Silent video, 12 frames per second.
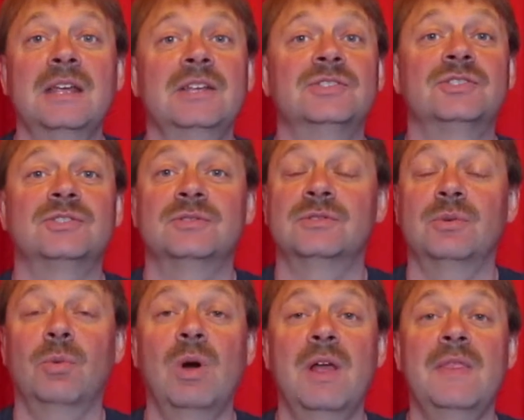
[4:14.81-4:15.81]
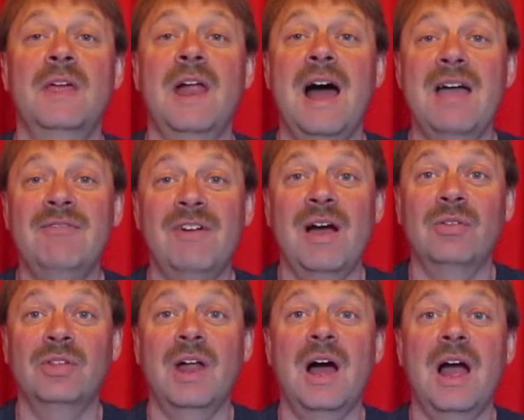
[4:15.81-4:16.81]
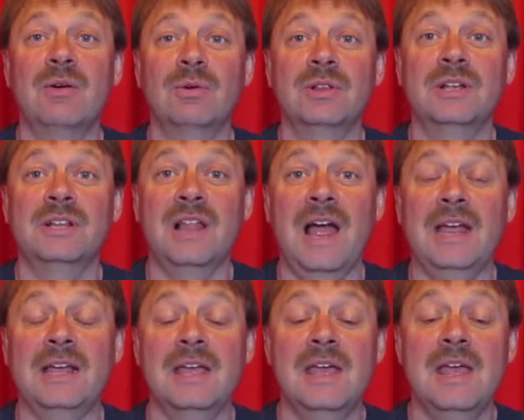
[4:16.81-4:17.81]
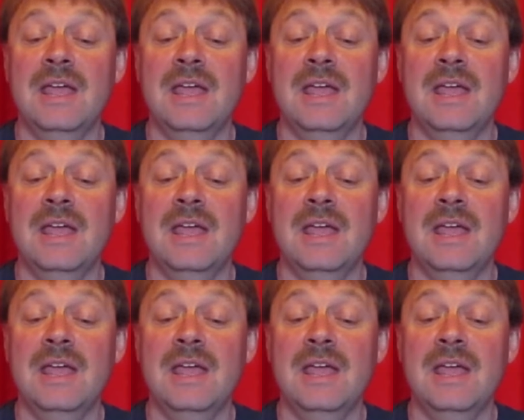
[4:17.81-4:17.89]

is the one that I found that I really like.